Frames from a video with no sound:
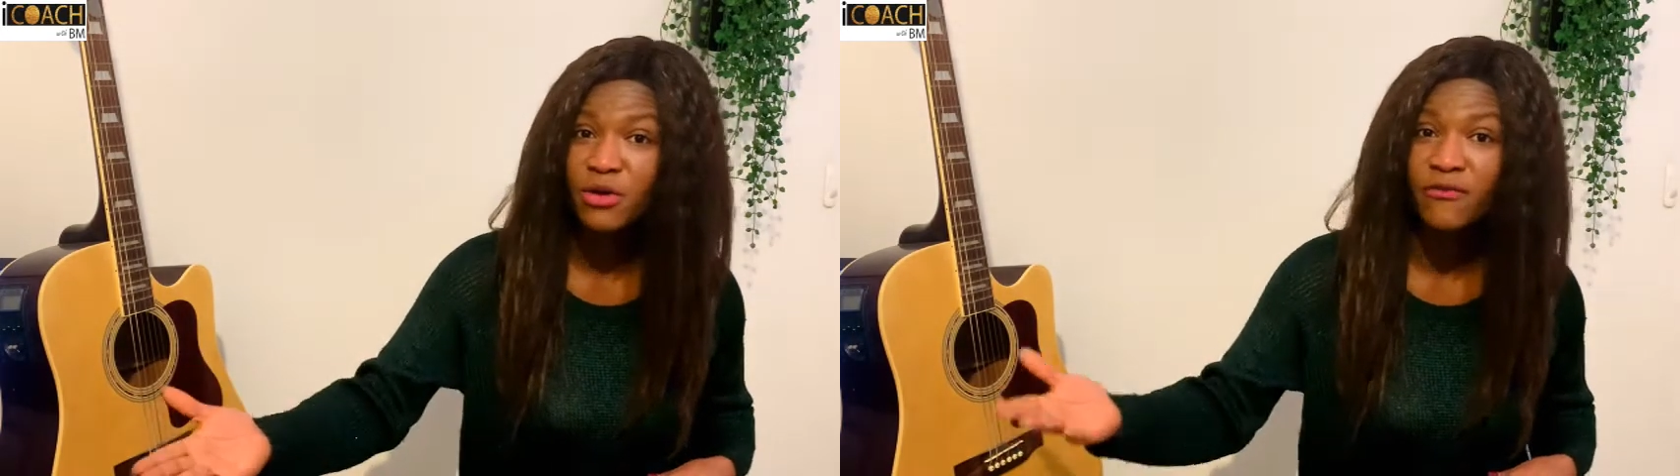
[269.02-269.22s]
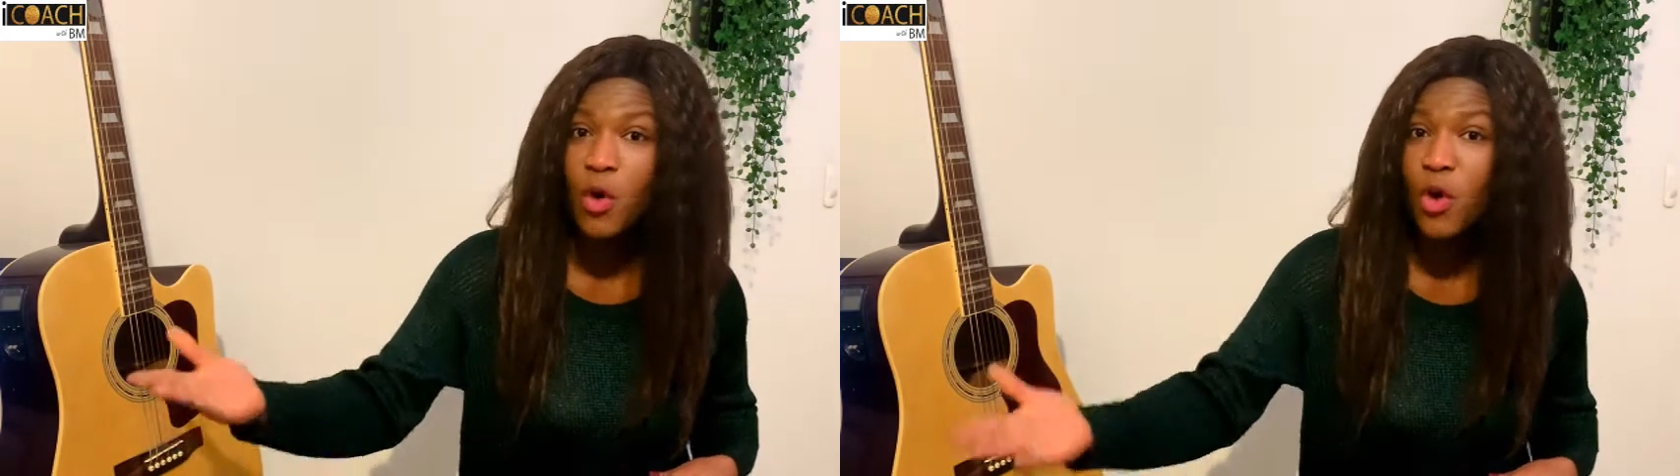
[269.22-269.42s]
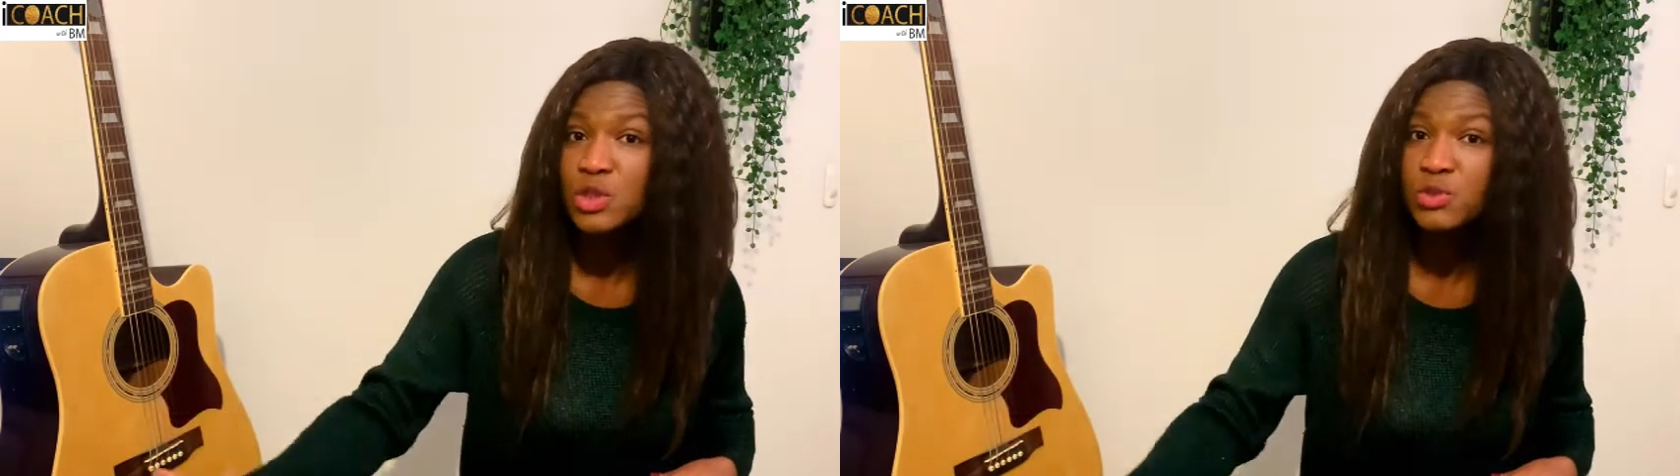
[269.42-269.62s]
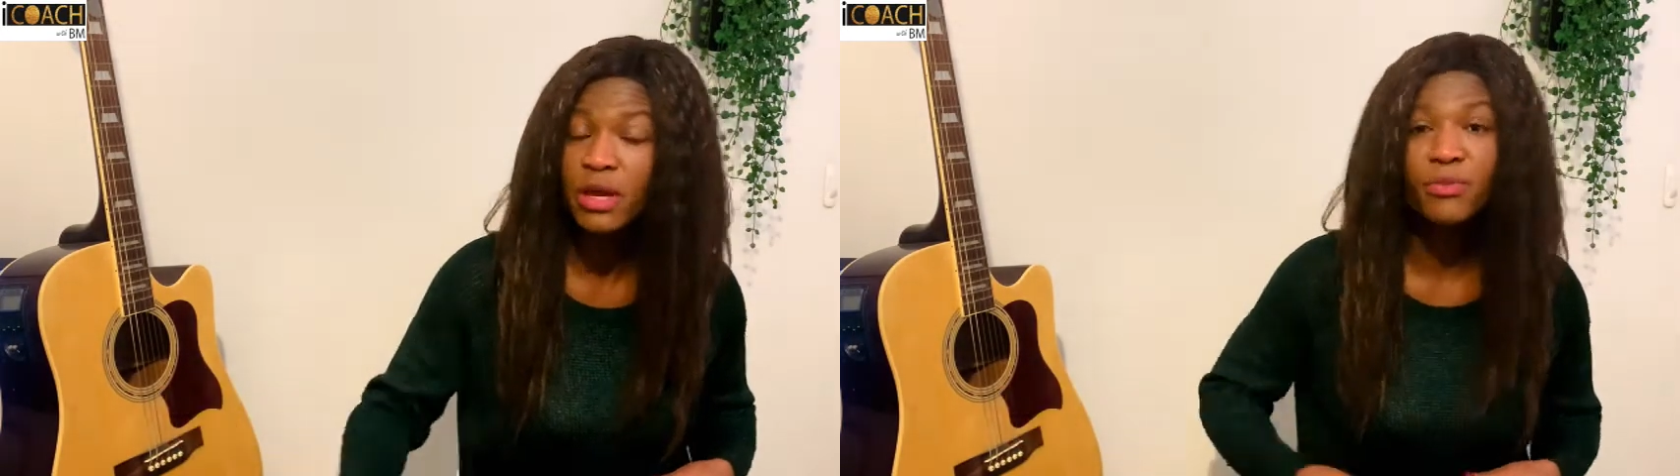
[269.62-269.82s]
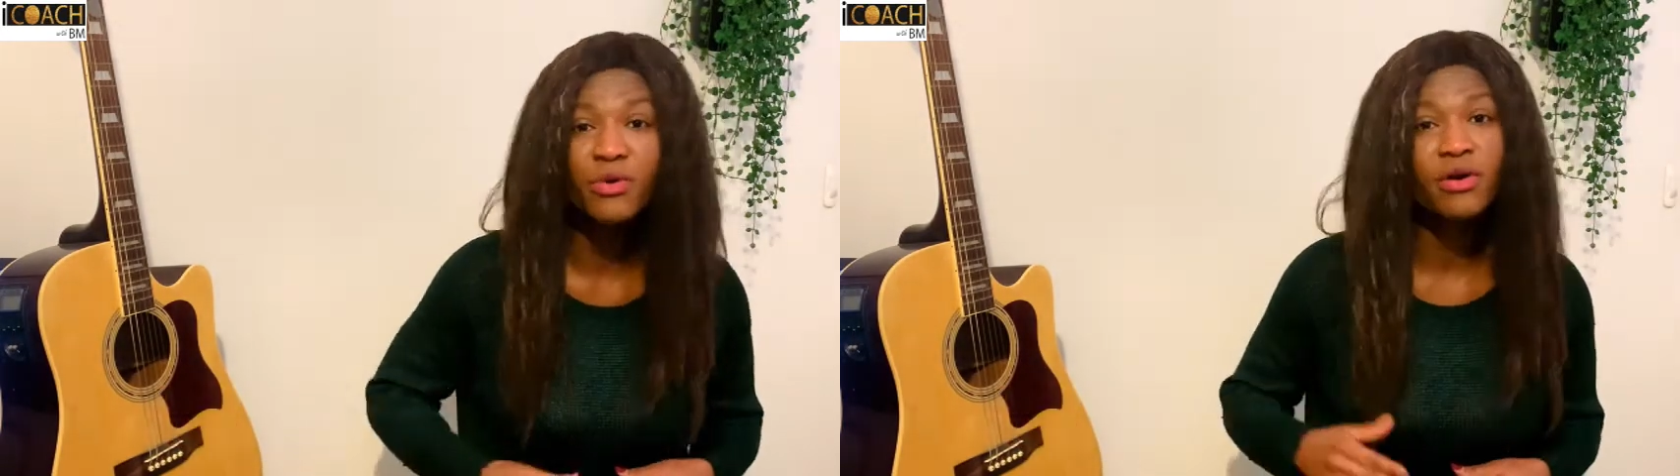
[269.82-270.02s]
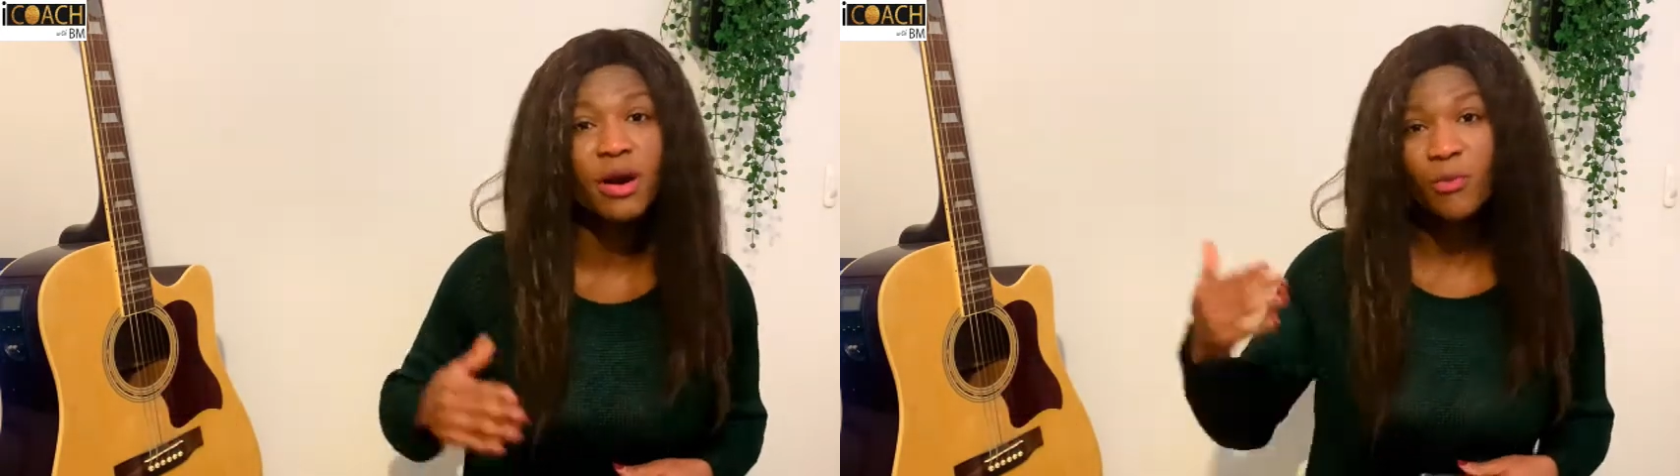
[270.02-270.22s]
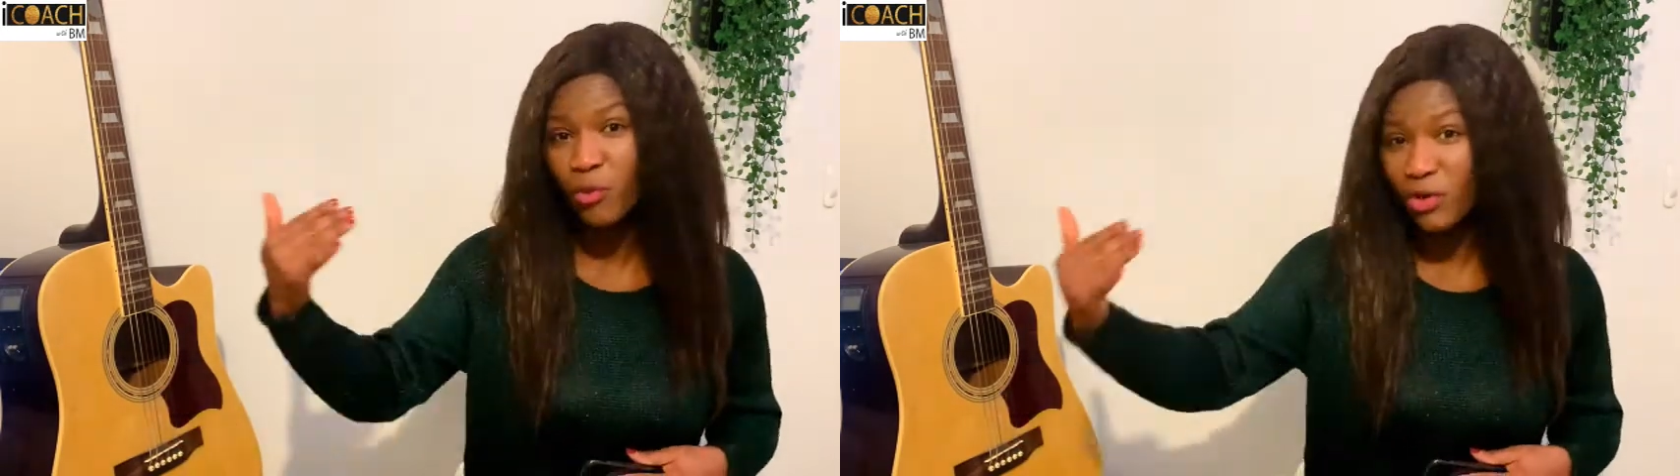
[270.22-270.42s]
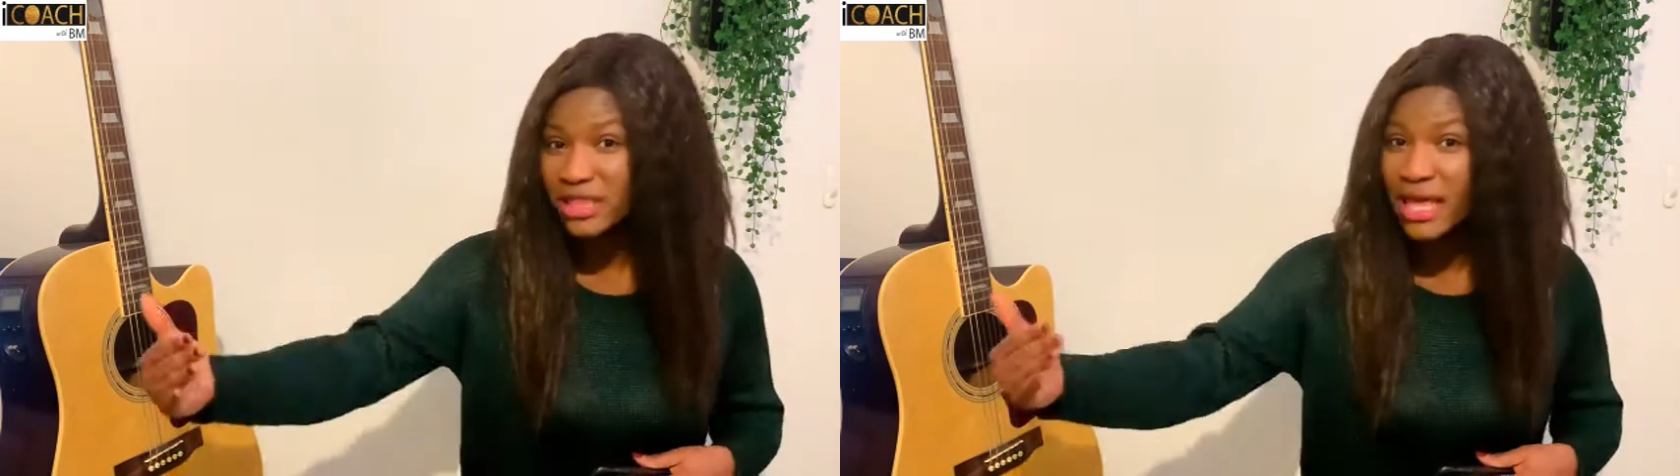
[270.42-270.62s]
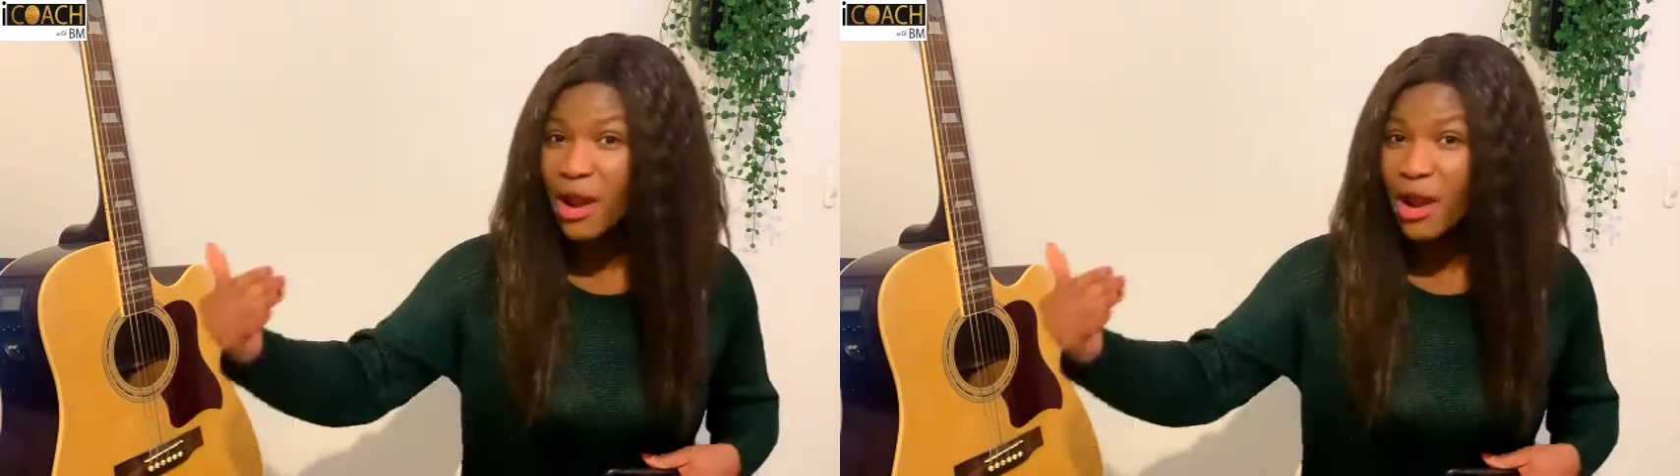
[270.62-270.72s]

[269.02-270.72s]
coursework program with